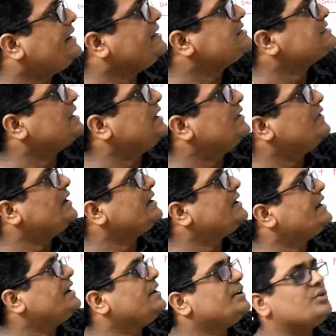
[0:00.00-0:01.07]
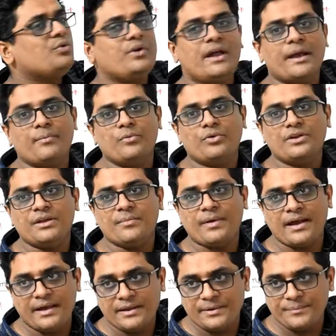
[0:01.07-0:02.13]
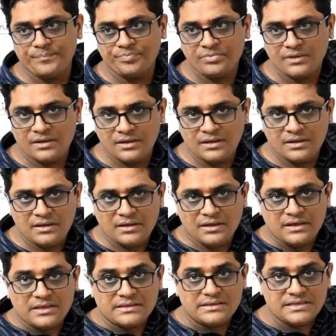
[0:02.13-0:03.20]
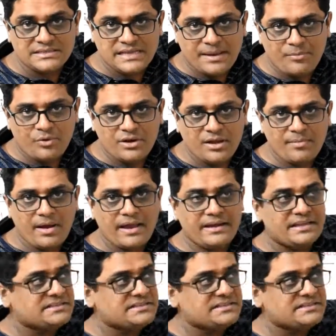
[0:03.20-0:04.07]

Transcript: it is converted into ammonium ion. This ammonium ion